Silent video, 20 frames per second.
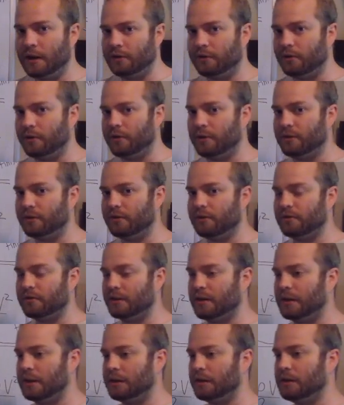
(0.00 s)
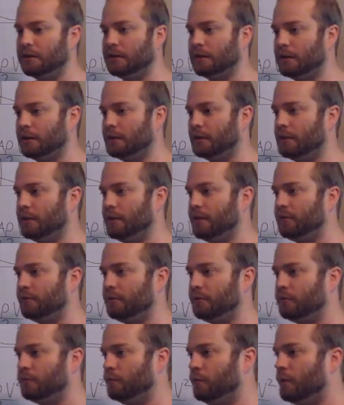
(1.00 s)
So this is, again, this
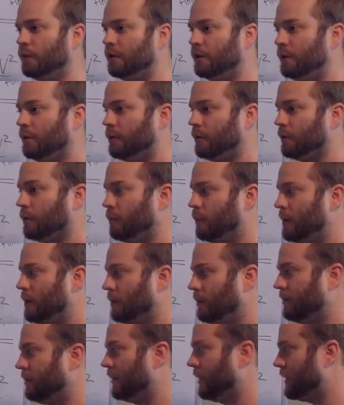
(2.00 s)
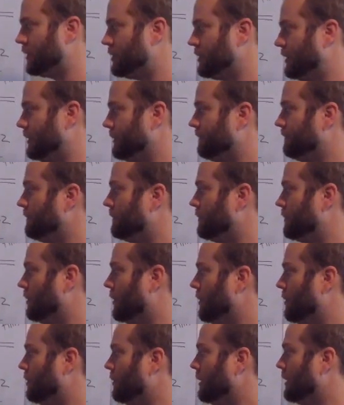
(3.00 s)
will deal with your wheel selection.
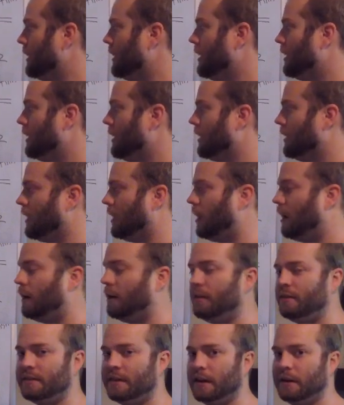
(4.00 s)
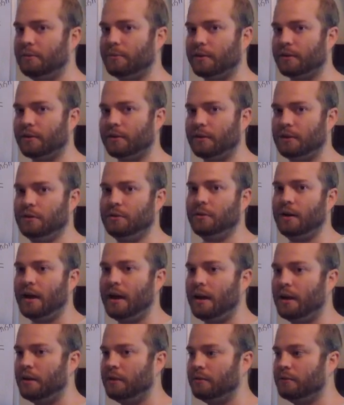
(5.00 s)
So on Tabor, you
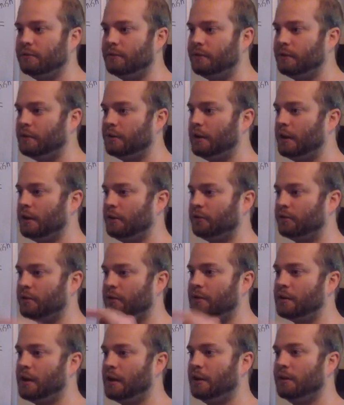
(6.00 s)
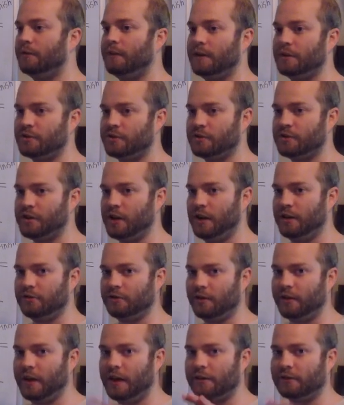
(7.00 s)
have a certain elevation change,
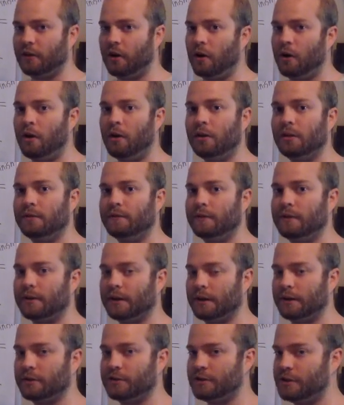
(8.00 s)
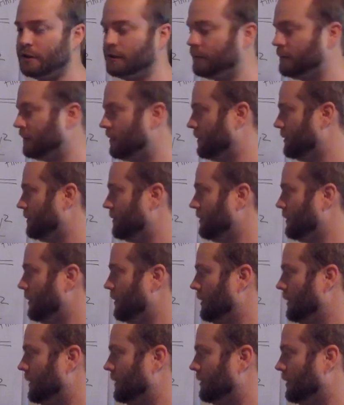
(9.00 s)
and that's all of your energy. So
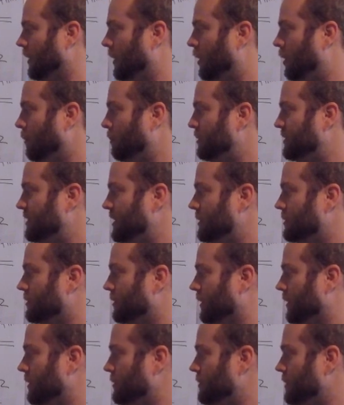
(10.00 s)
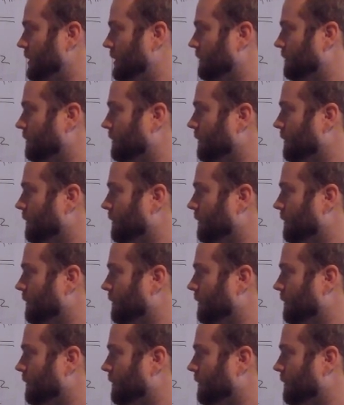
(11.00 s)
it's all potential energy.